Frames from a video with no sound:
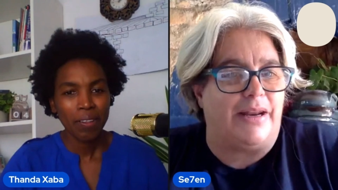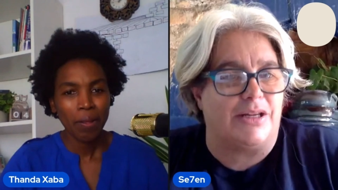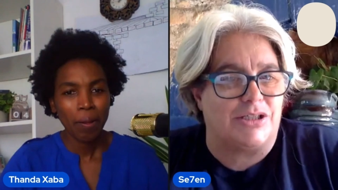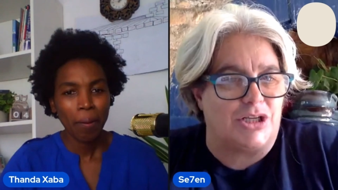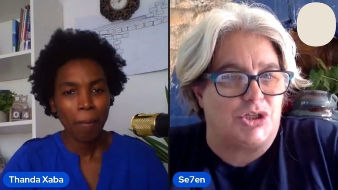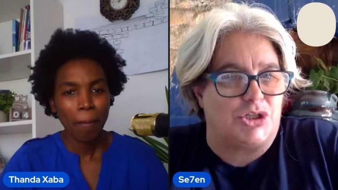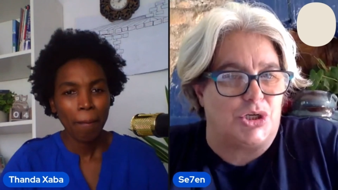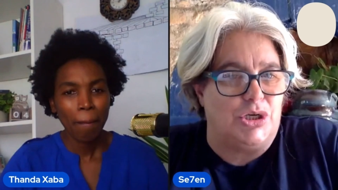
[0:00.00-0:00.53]

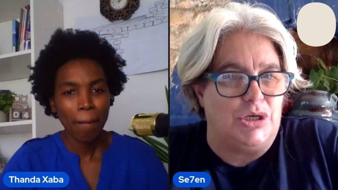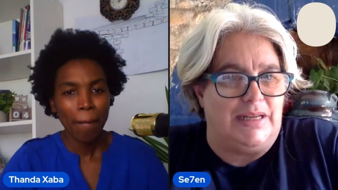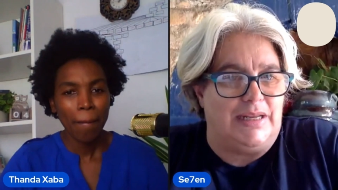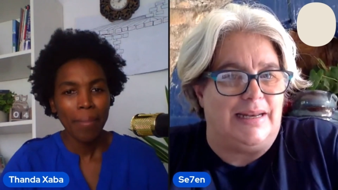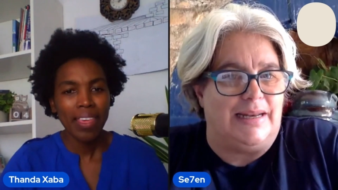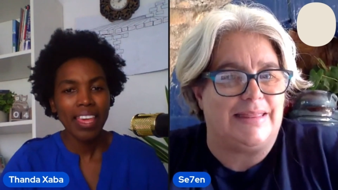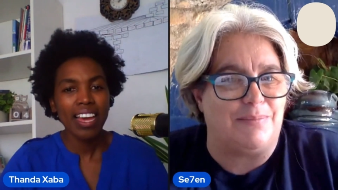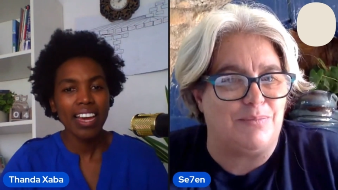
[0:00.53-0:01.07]
Speaker 1: It's a
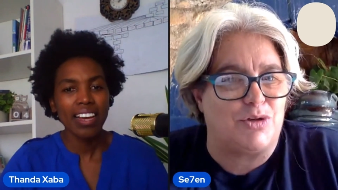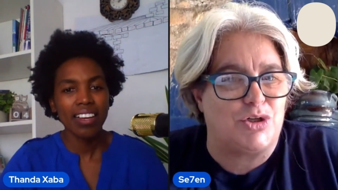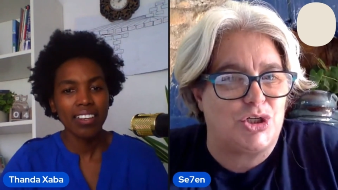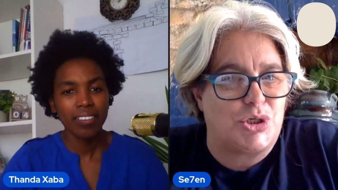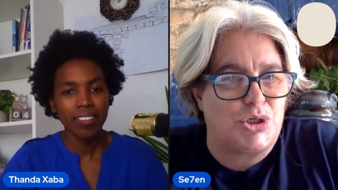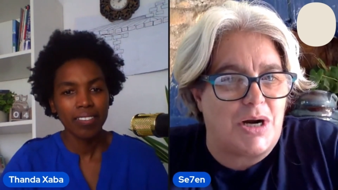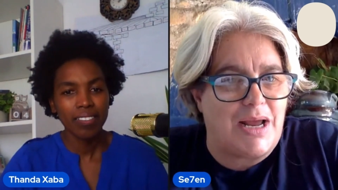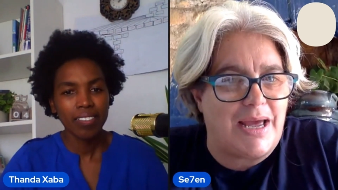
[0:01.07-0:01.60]
journey. Let them
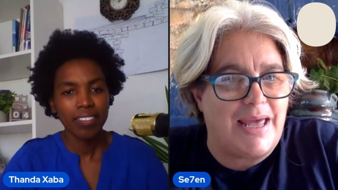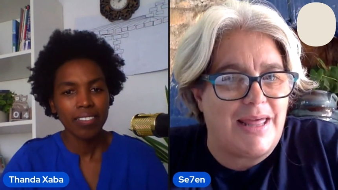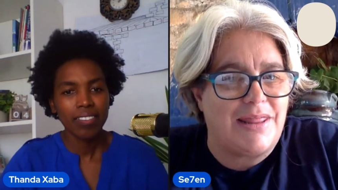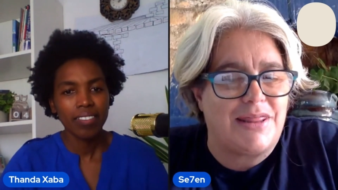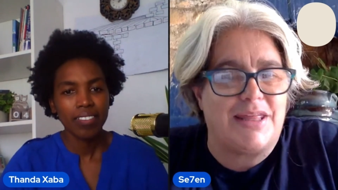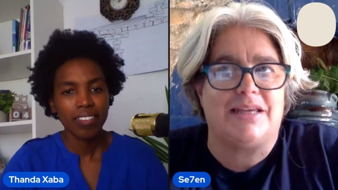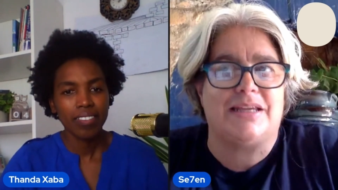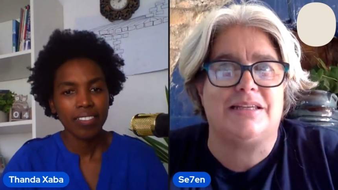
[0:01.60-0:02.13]
try
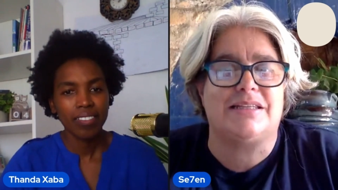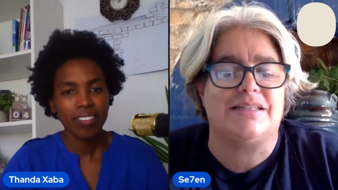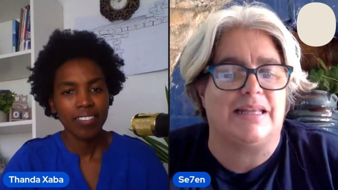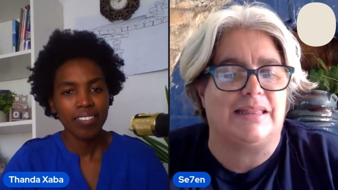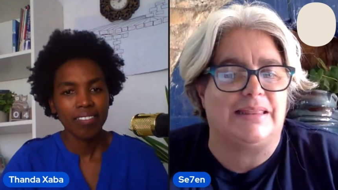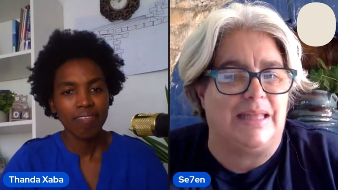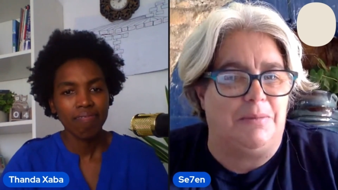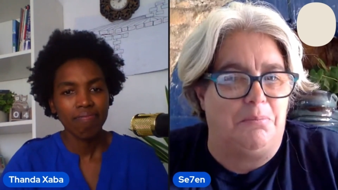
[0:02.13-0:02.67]
things.
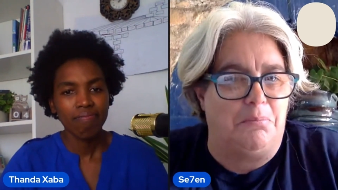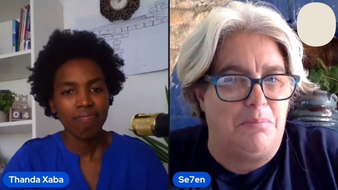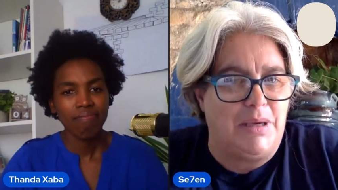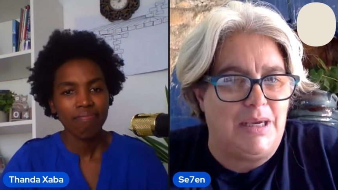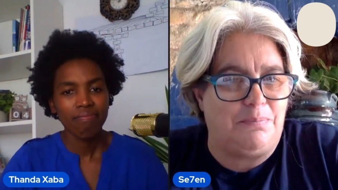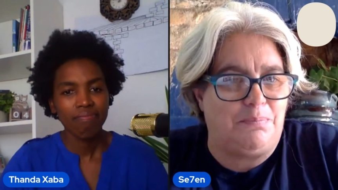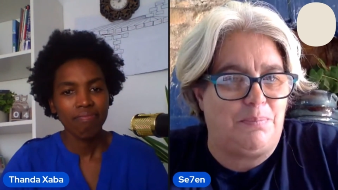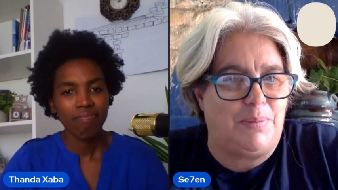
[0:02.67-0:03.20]
Let them
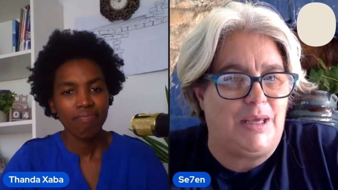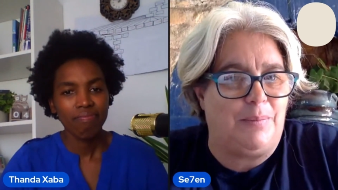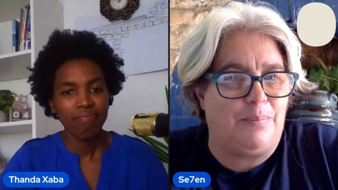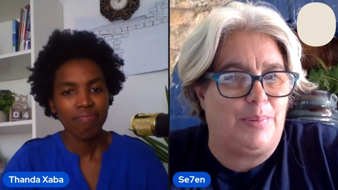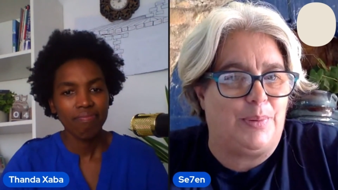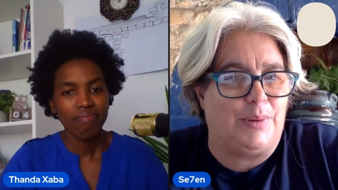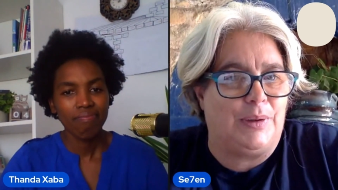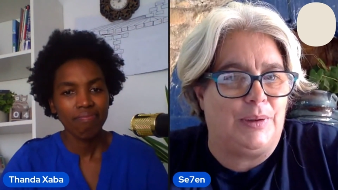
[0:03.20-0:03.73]
meet
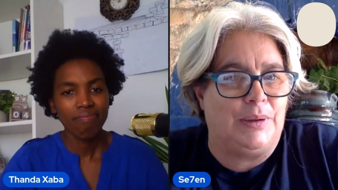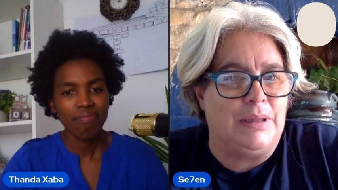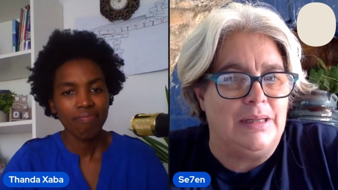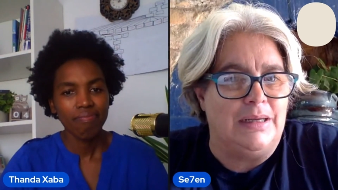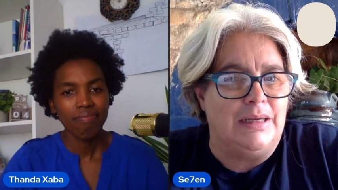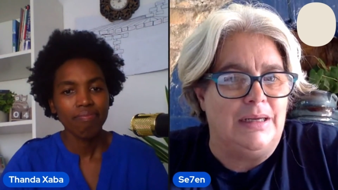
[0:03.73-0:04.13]
people.